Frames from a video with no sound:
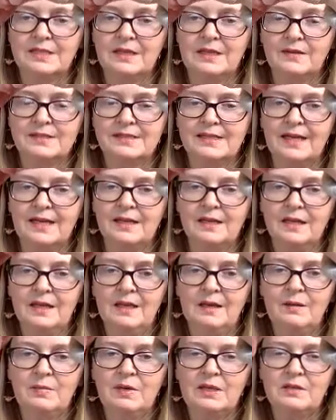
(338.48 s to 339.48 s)
down the side,
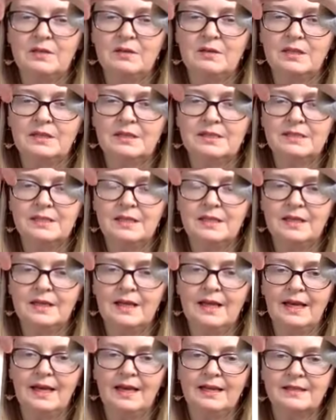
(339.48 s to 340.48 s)
but you can see that
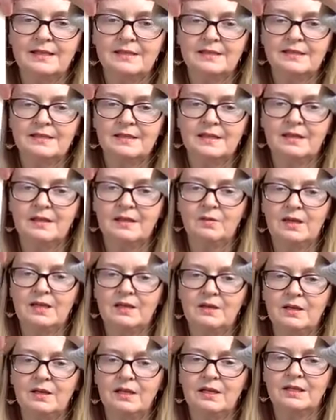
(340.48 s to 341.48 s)
it has the way
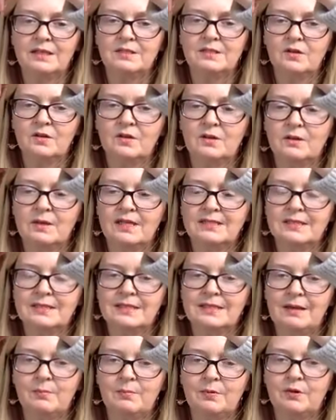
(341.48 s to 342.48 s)
you can insert that. It has a
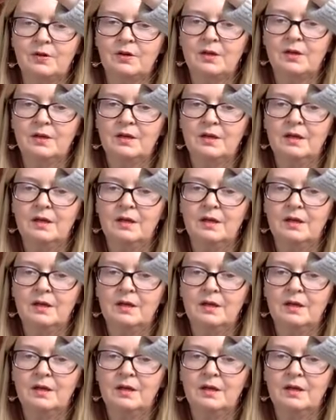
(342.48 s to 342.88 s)
tapered